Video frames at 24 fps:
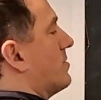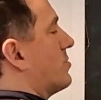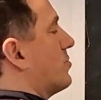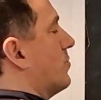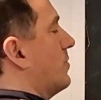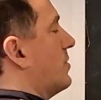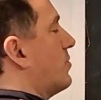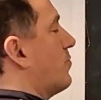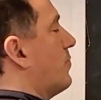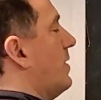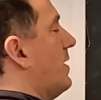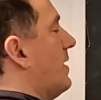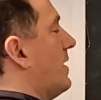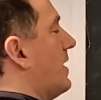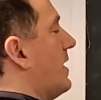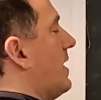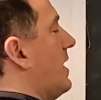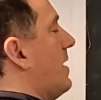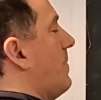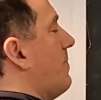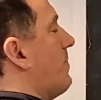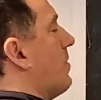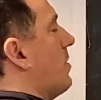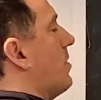So it will
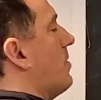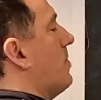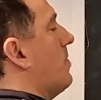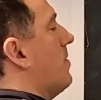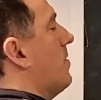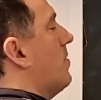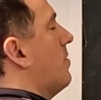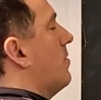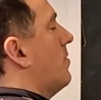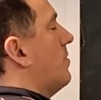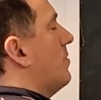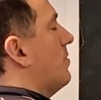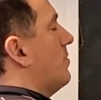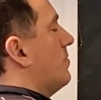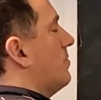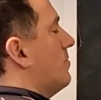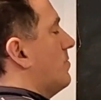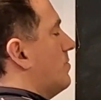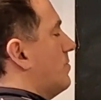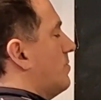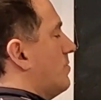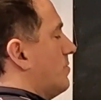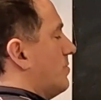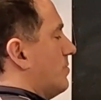keep on
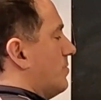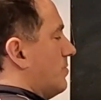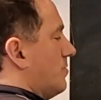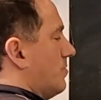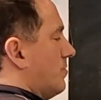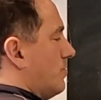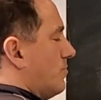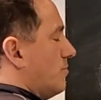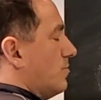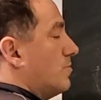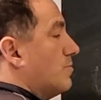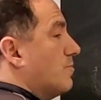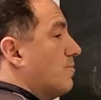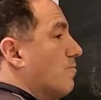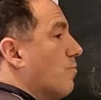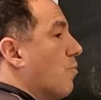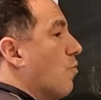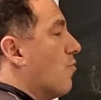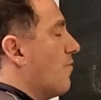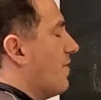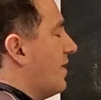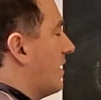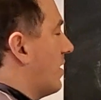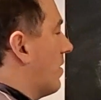
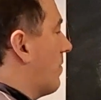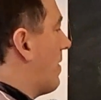moving